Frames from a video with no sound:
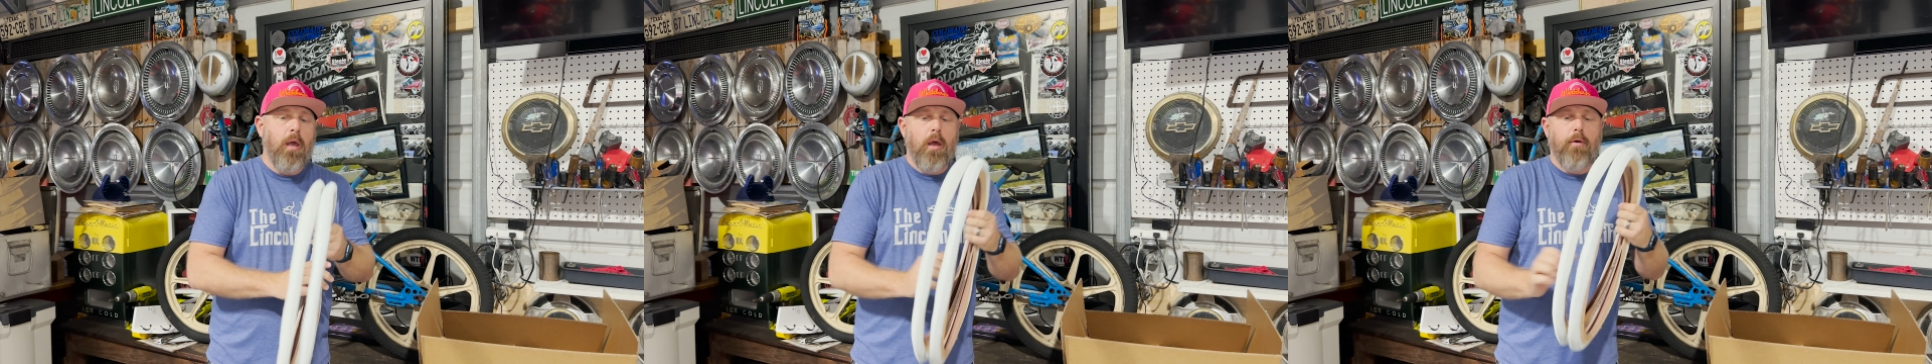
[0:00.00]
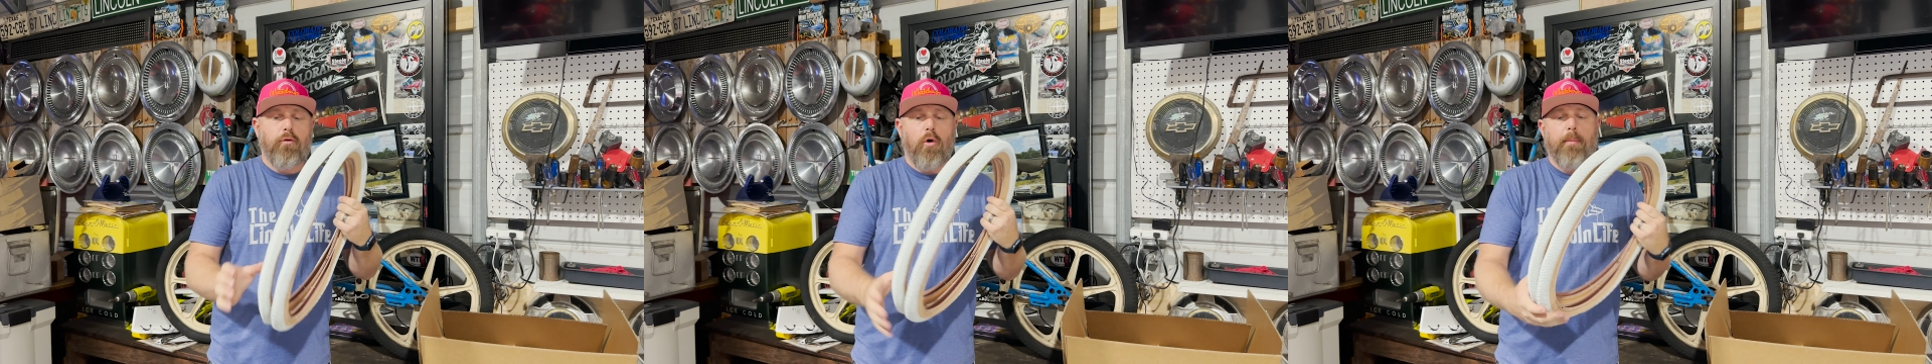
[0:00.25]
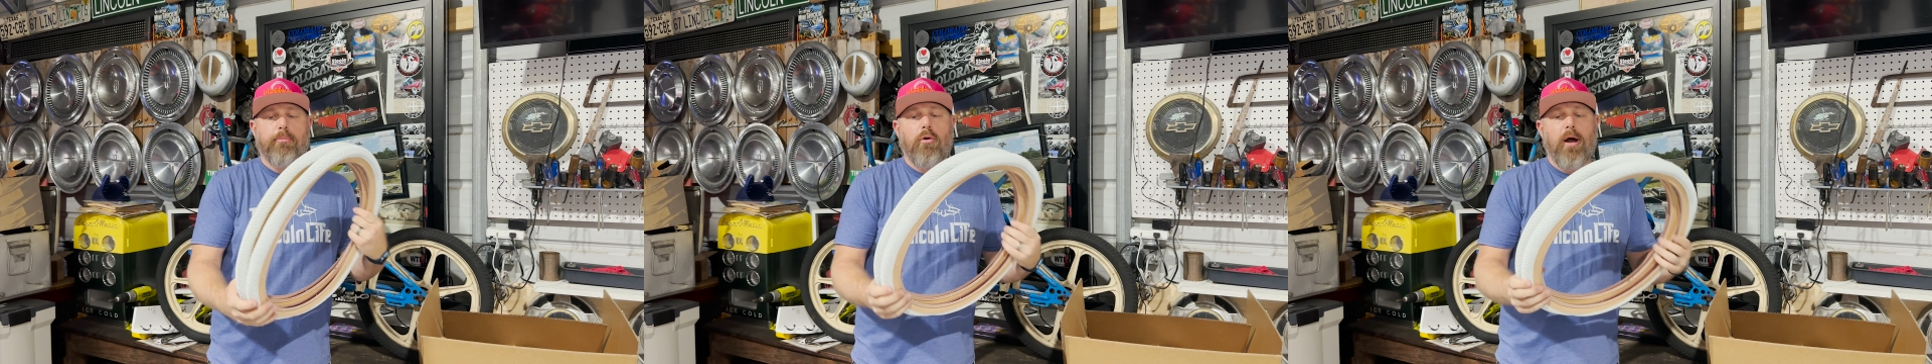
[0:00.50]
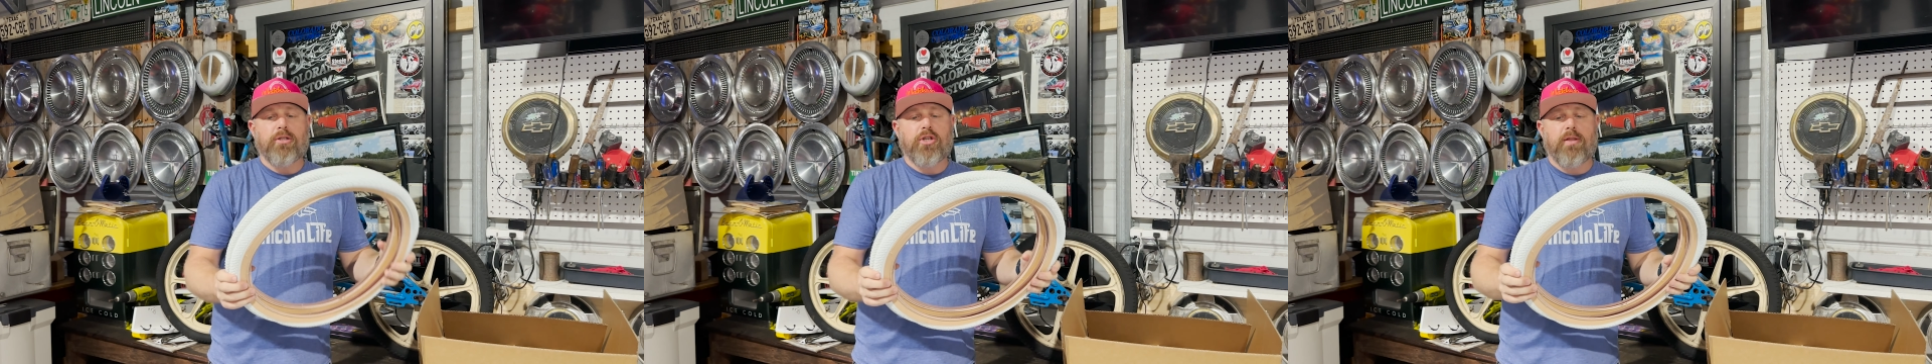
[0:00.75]
for a
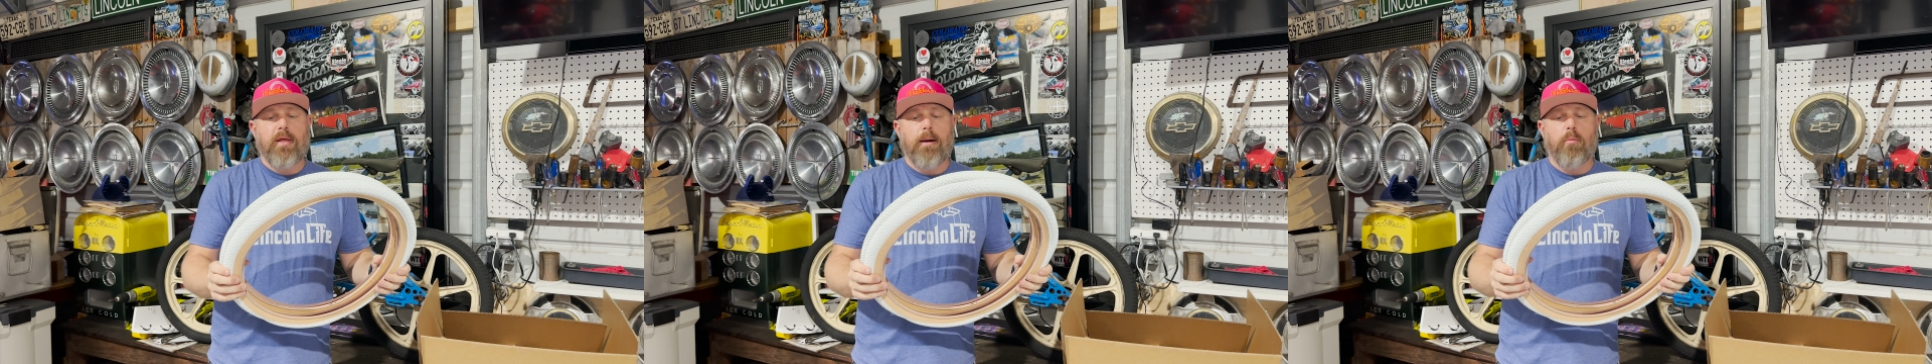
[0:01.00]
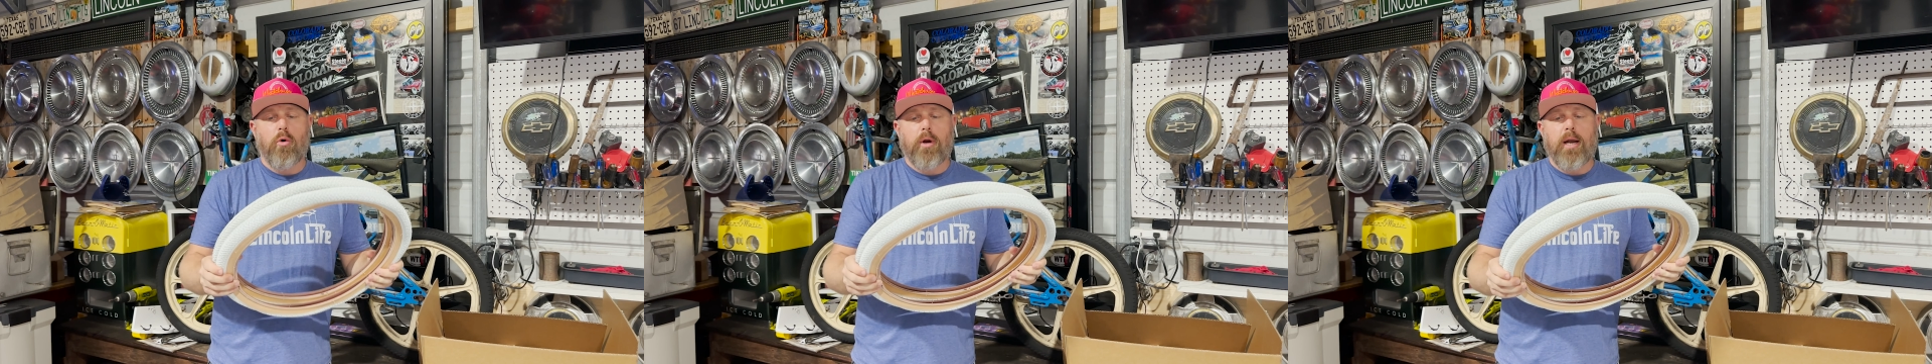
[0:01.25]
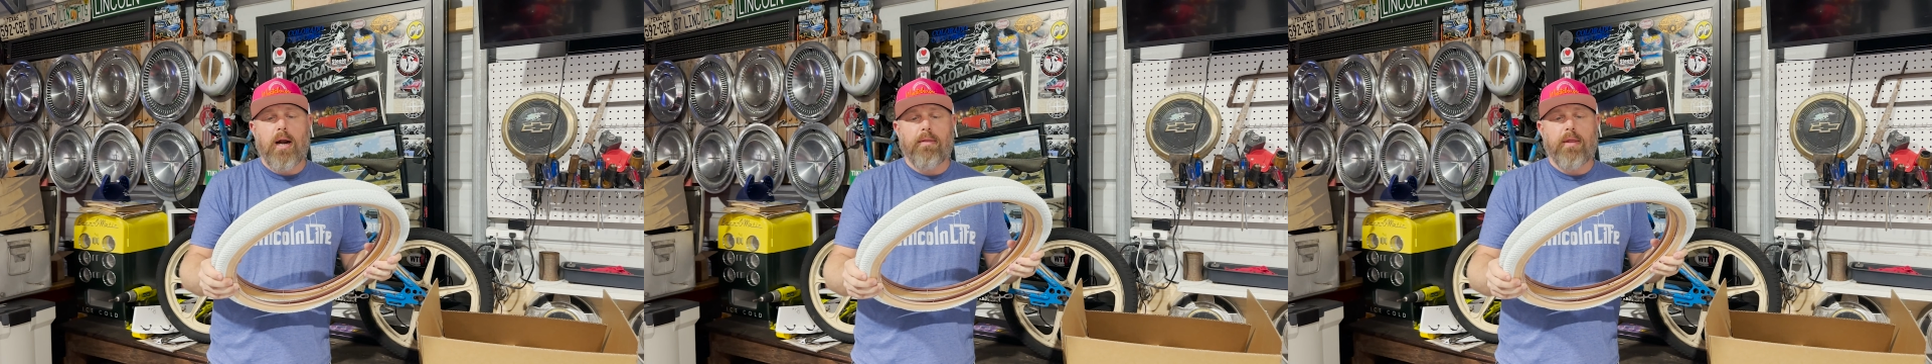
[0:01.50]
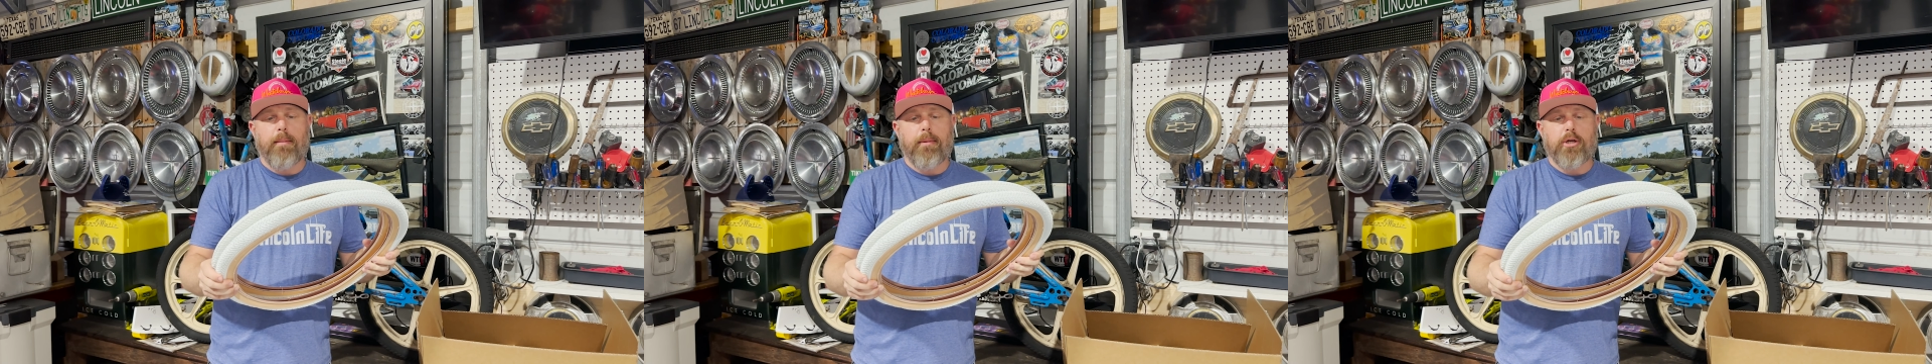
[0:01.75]
project that I'm working on
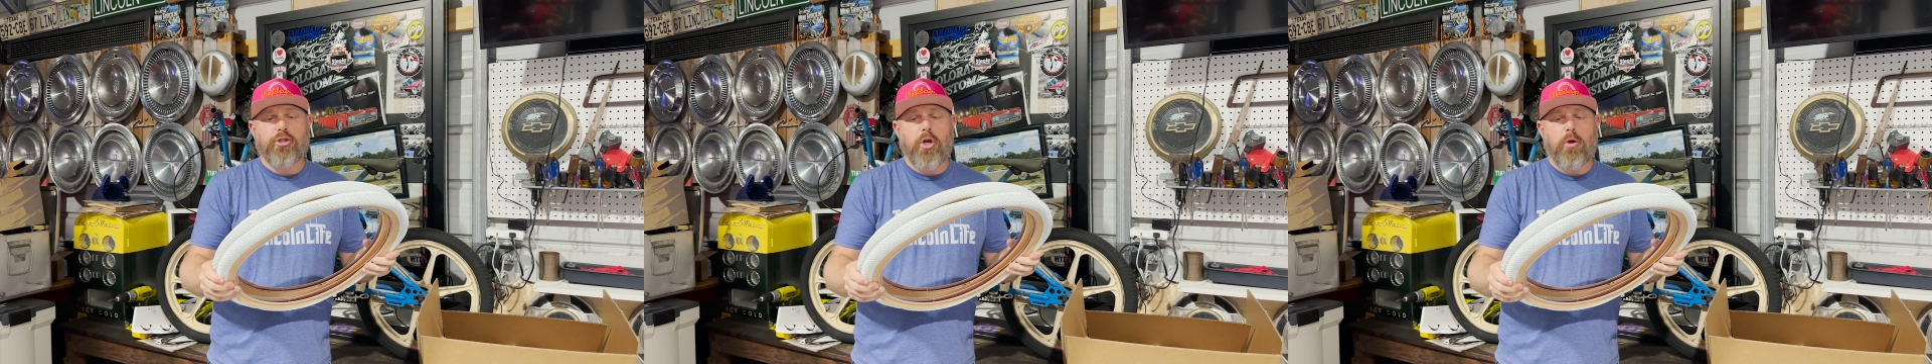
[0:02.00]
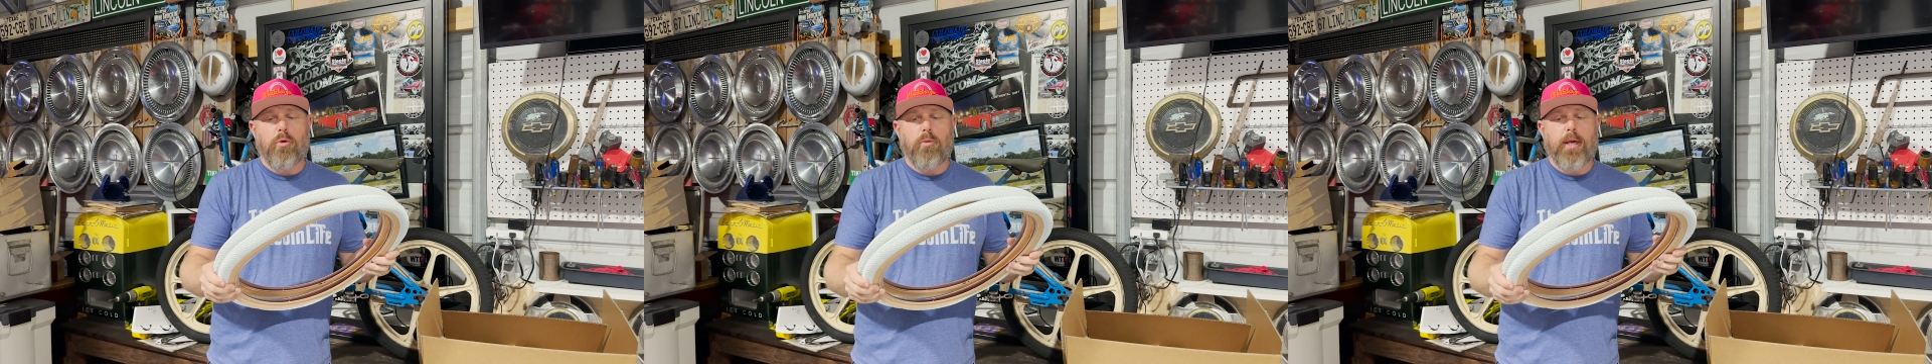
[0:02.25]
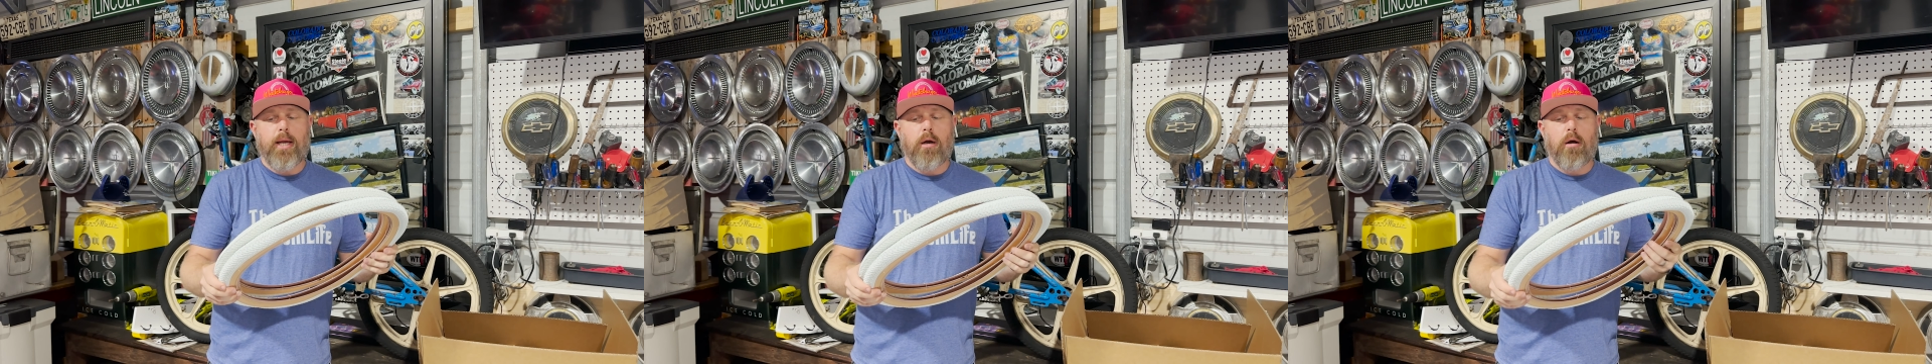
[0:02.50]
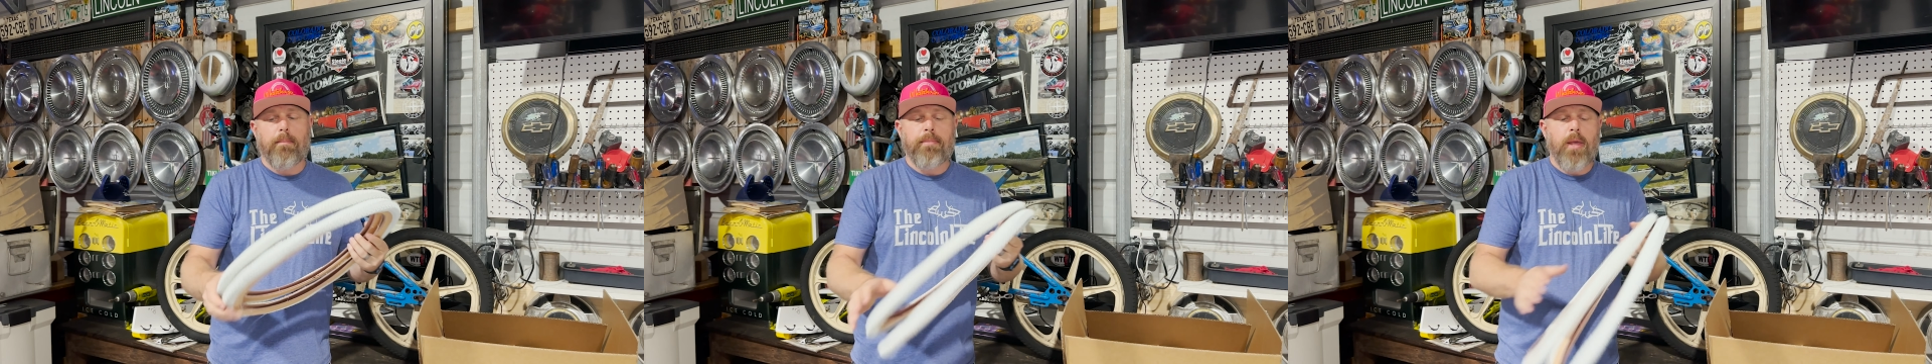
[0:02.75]
that I'm going to show you here.